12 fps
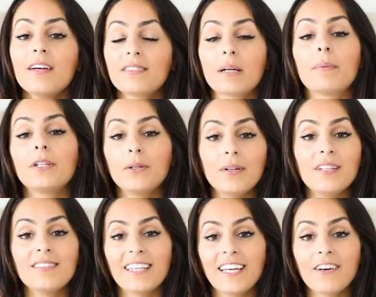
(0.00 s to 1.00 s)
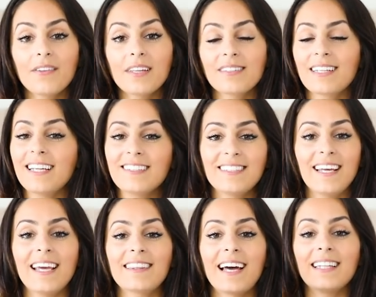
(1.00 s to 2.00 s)
someone who needs to hear this, that needs to
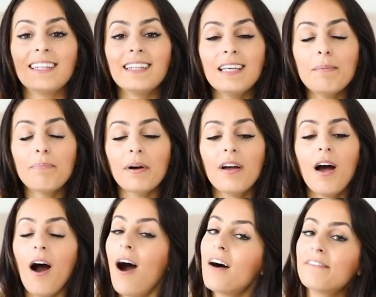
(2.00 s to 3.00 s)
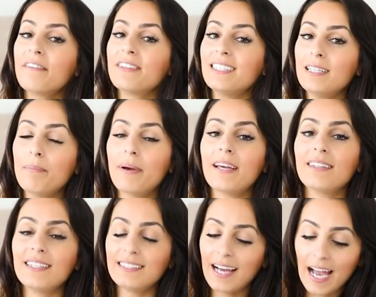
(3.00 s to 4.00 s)
take that leap off of the deep end,
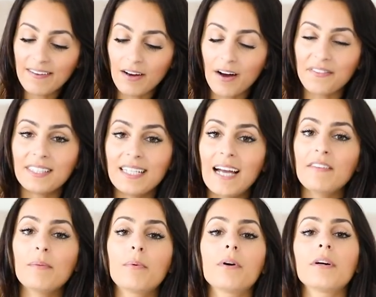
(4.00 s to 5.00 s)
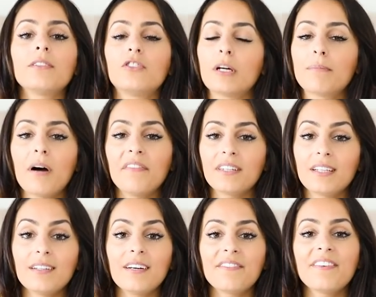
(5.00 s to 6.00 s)
the dive off the diving board, jump off the
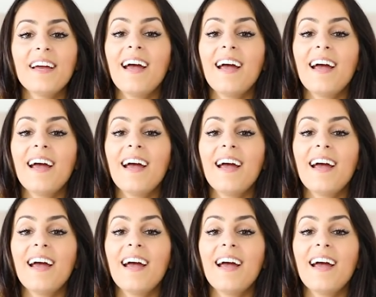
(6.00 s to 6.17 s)
cliff.